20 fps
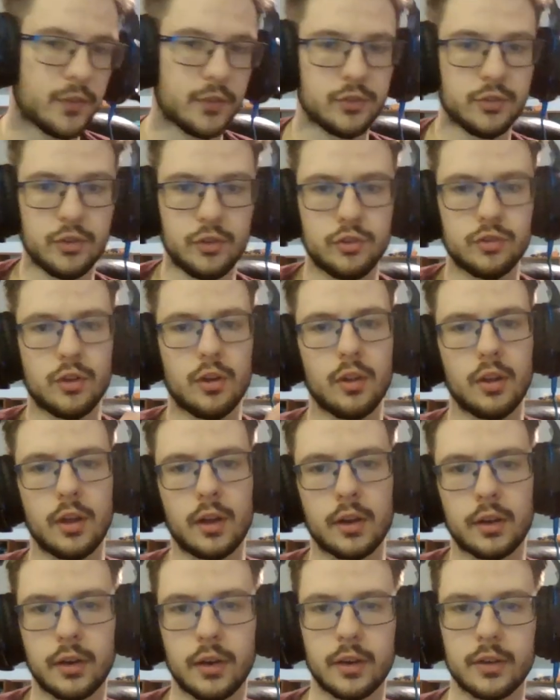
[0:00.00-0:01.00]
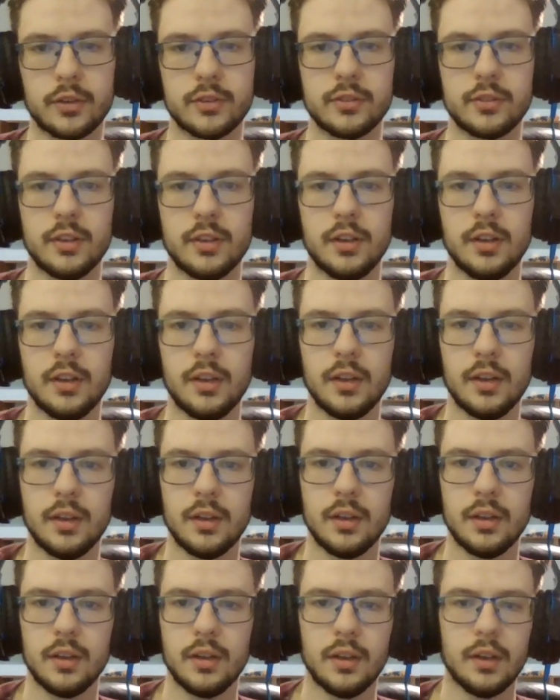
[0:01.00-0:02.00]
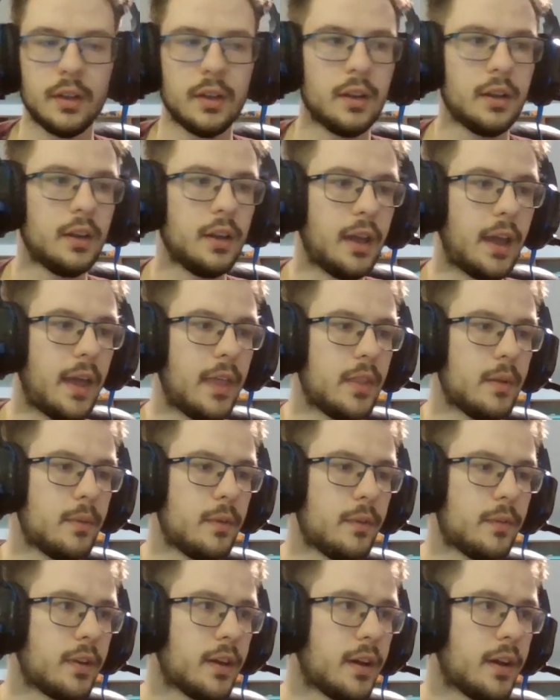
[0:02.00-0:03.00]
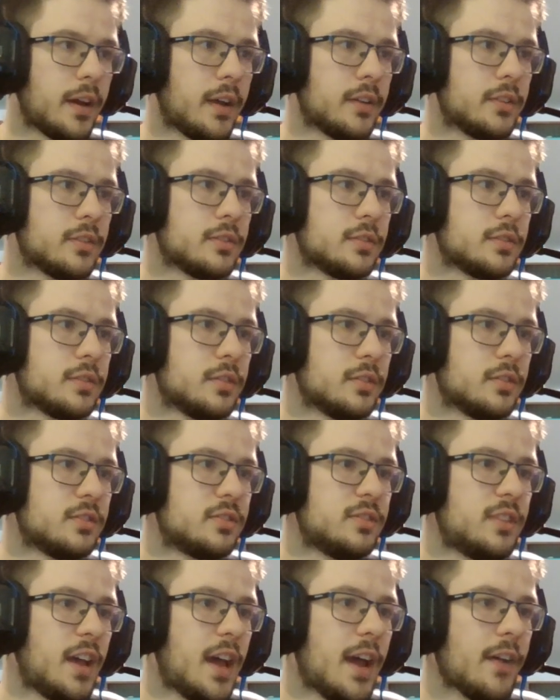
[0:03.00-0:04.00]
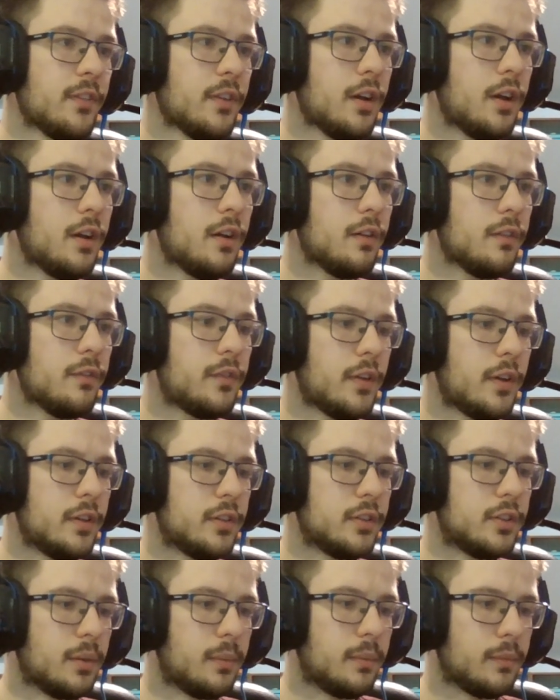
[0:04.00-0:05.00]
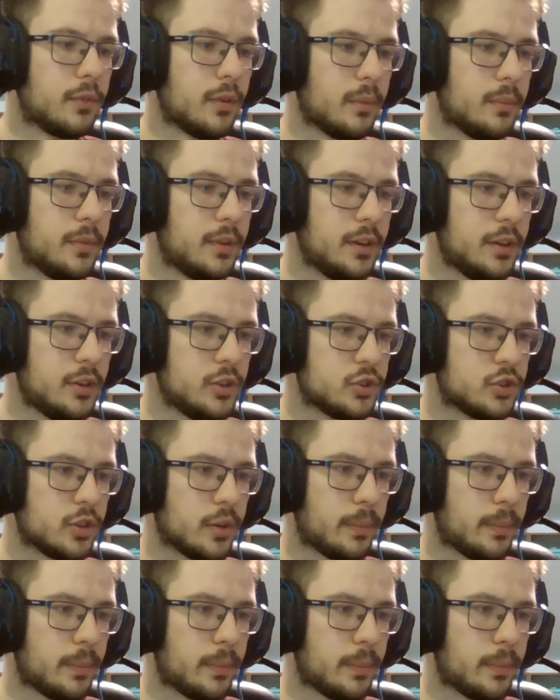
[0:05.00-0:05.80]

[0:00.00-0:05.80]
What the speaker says: So you draw a lot of cards. And then we've got Staff of Domination.